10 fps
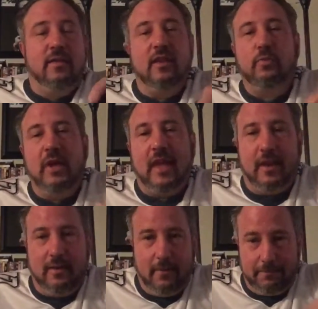This
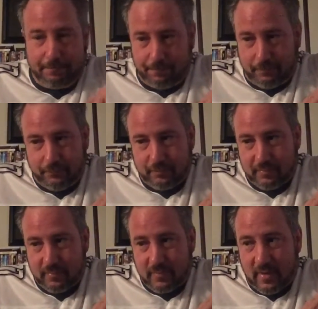weekend,
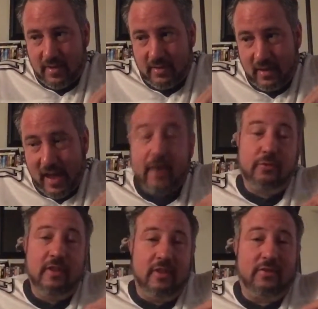
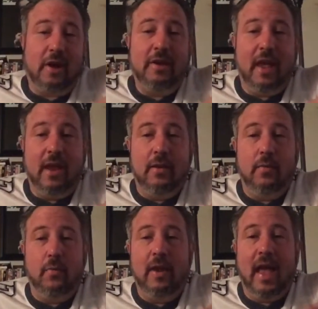actually this Sunday,
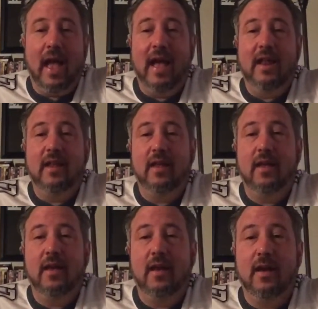we had
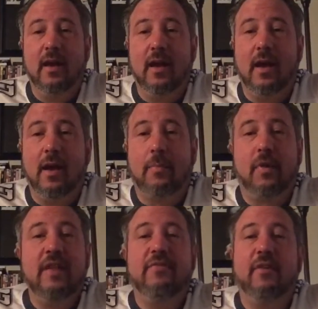a
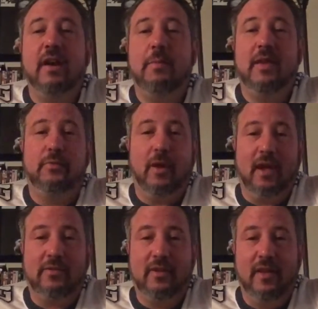pretty funny
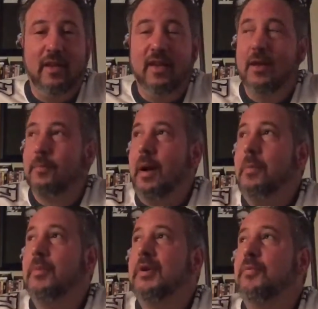Beezwax.
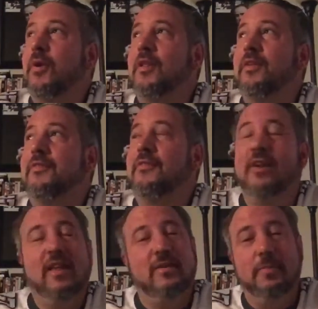Probably one of the
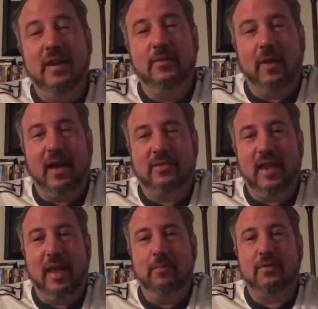funniest Beezwax
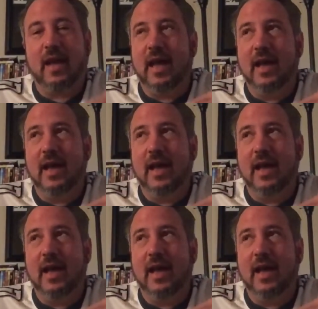games